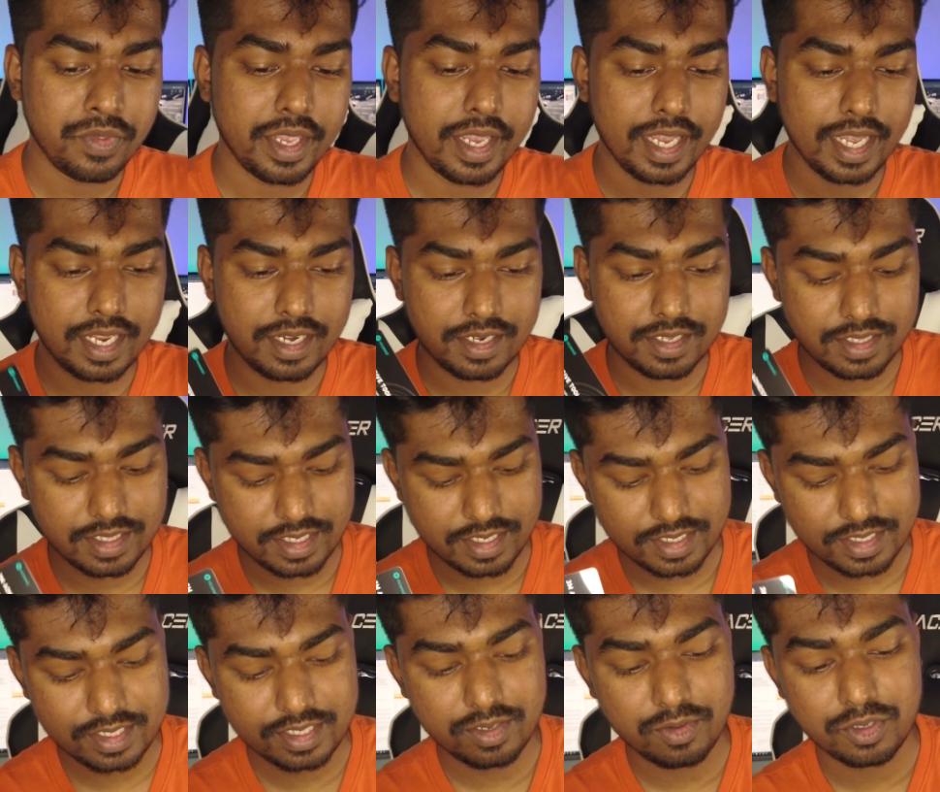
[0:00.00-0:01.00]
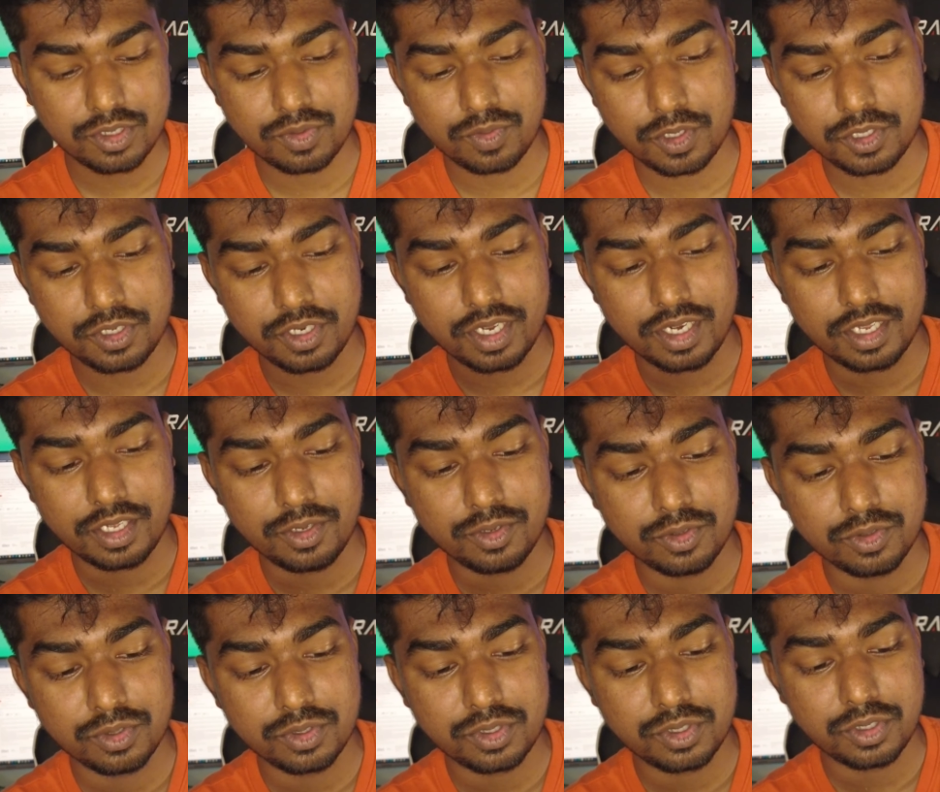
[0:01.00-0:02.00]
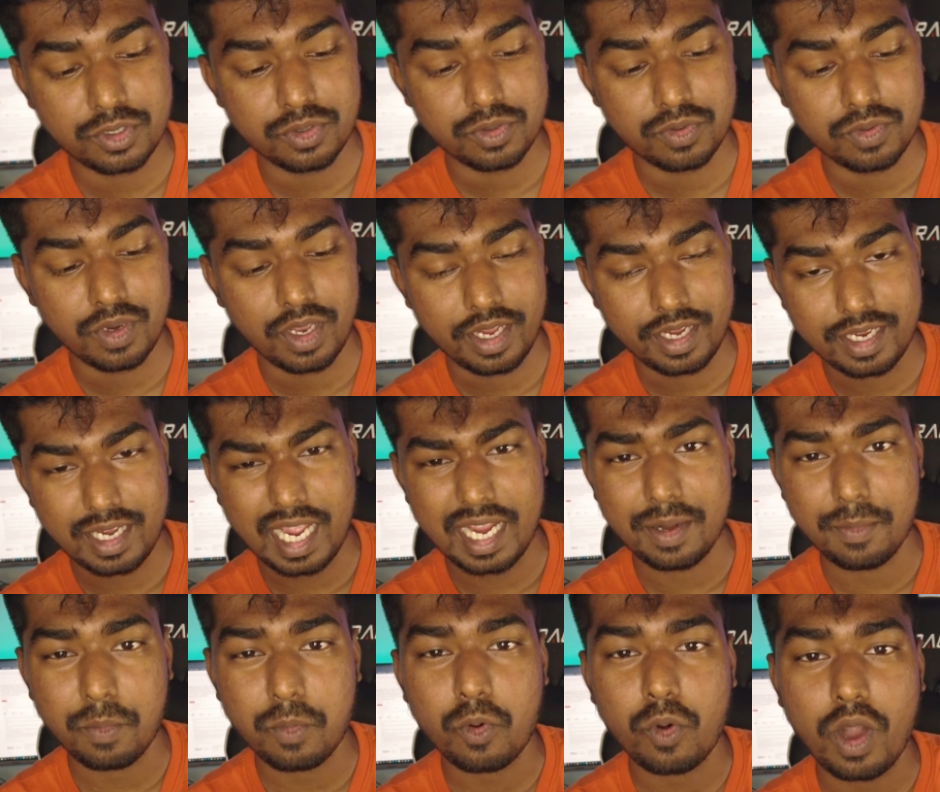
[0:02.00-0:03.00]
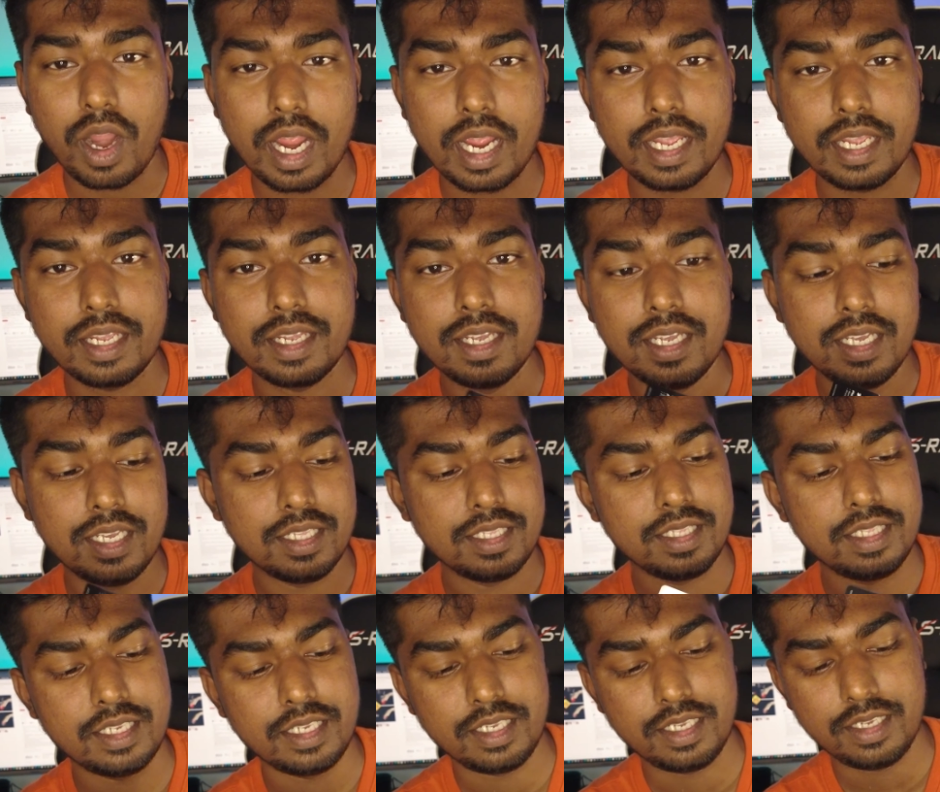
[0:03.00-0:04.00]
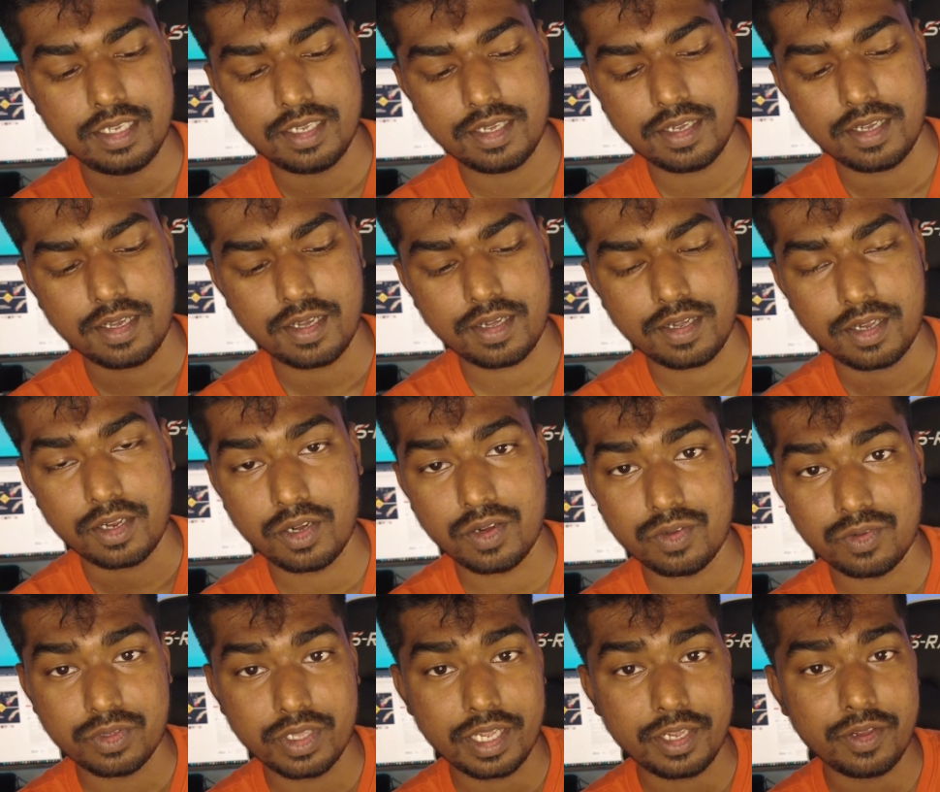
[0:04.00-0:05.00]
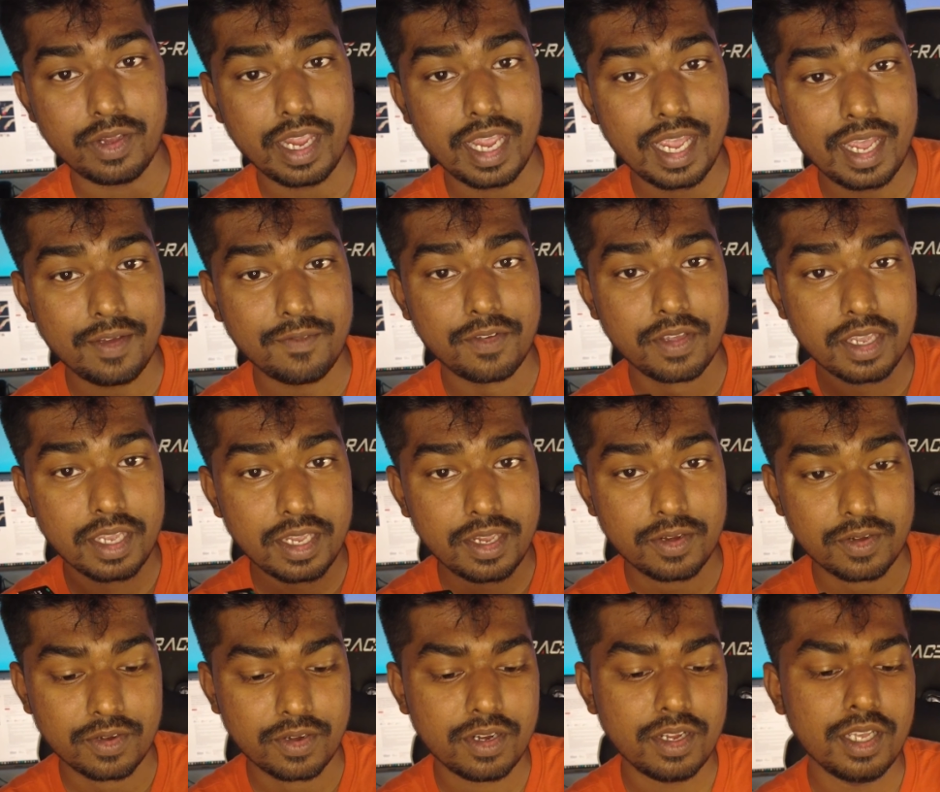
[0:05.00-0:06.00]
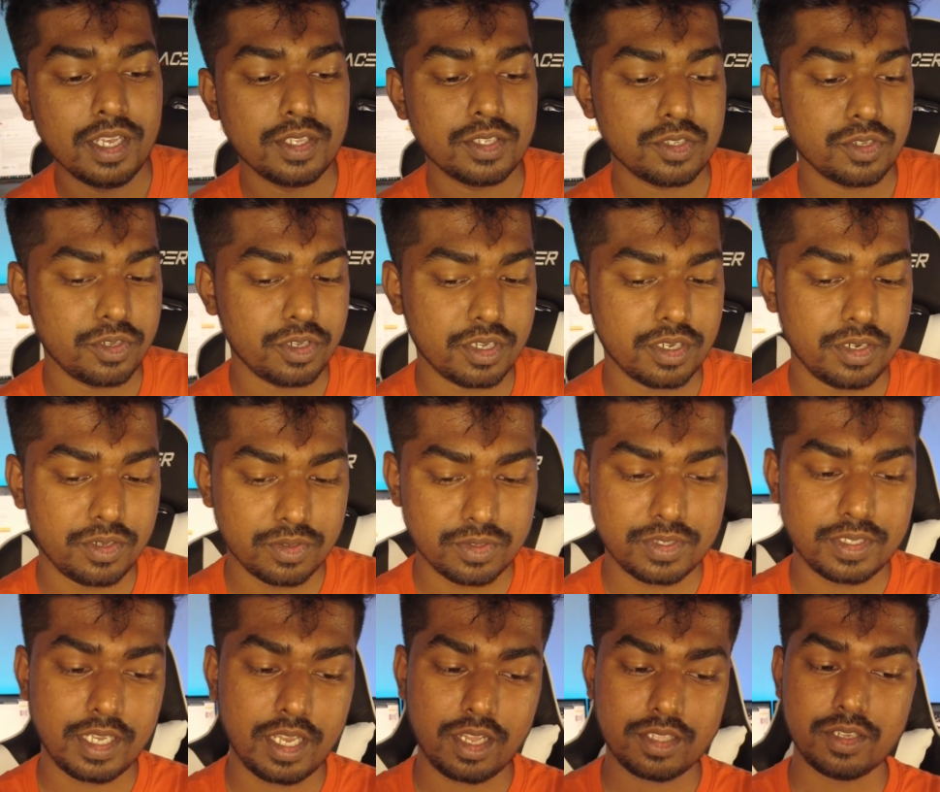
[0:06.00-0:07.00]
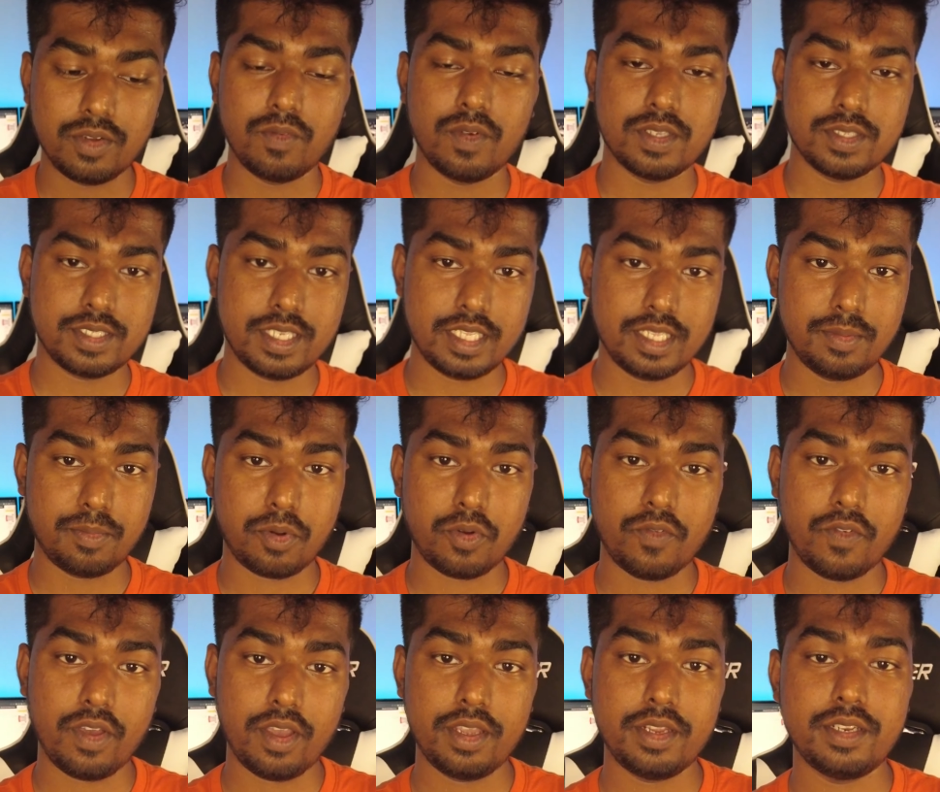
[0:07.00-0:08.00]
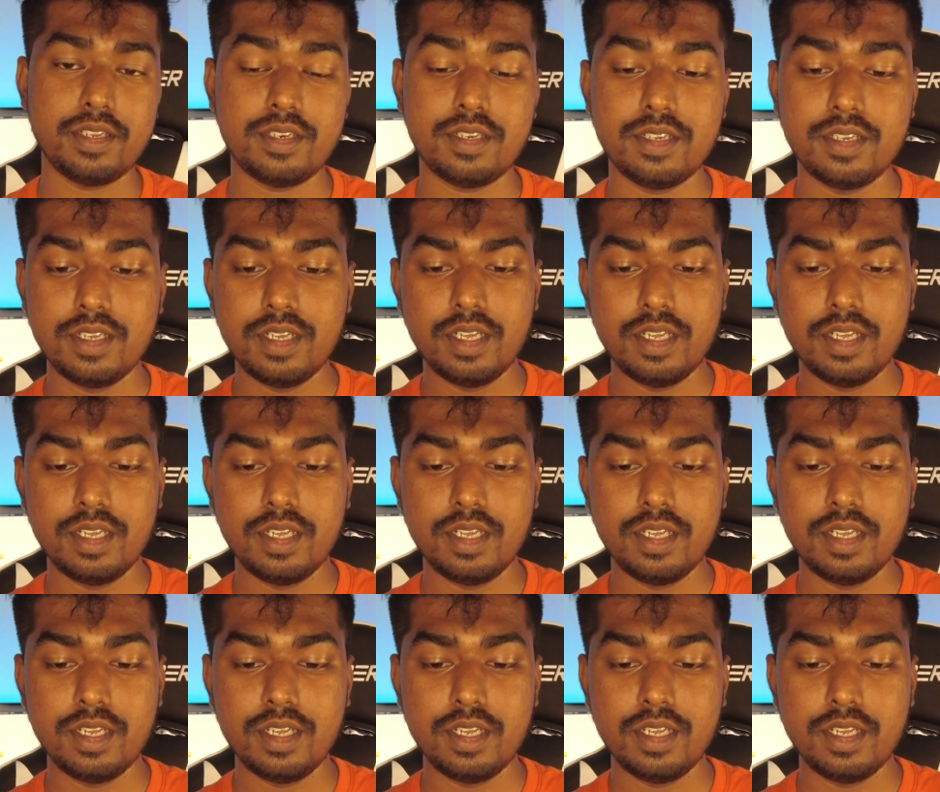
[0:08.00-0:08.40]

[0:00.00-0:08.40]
and this is what you're gonna use to like kind of pry the glue that you have here, so you can use the other ones that they provided